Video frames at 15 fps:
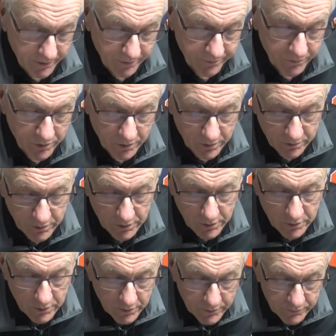him to
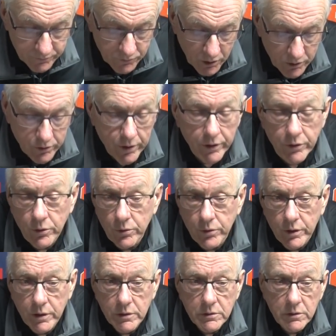continue
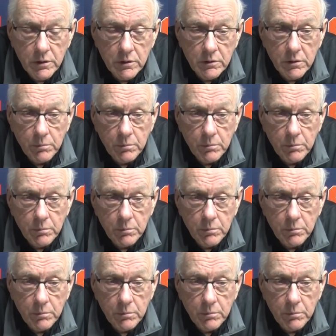this and